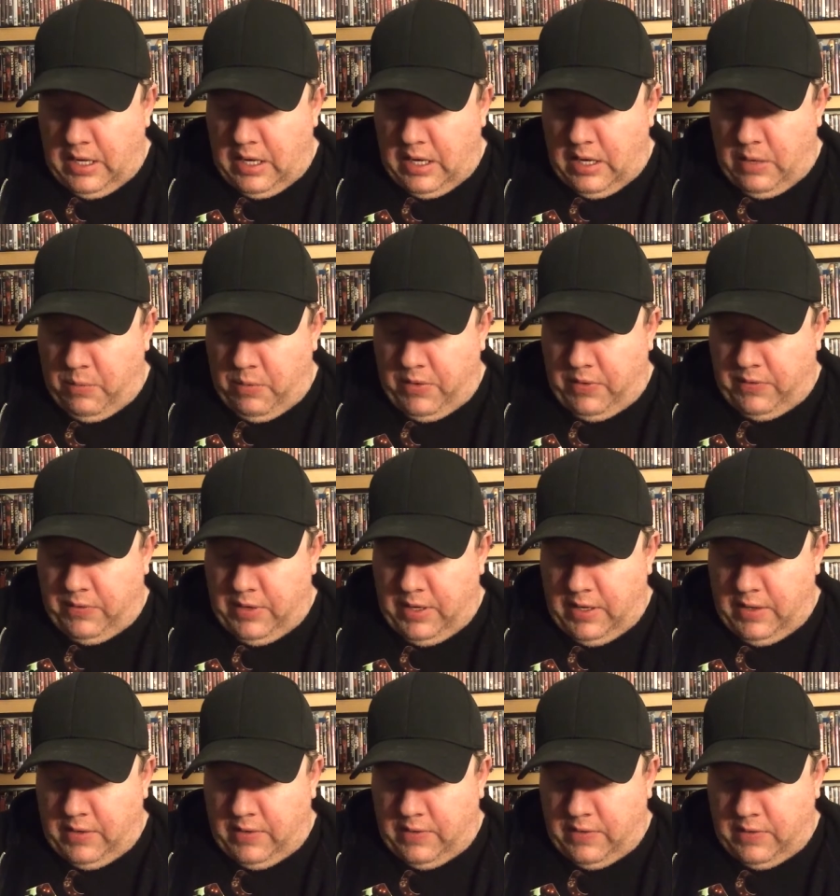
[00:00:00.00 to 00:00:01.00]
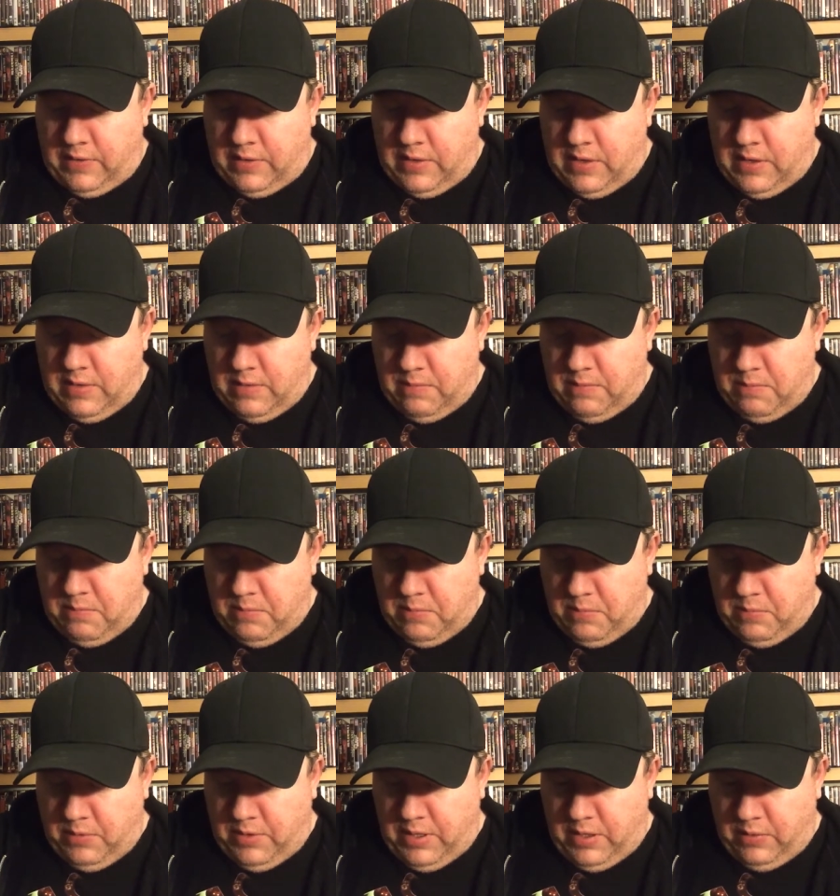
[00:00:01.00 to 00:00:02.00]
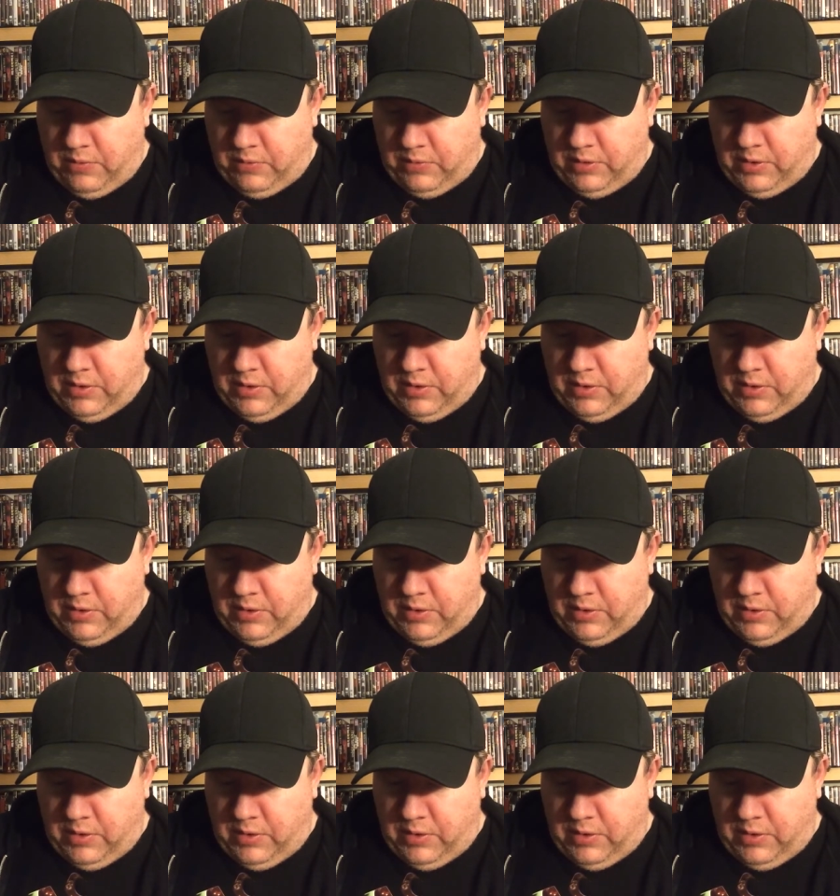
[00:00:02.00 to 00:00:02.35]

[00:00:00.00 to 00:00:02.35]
I want to say it's what the hell is it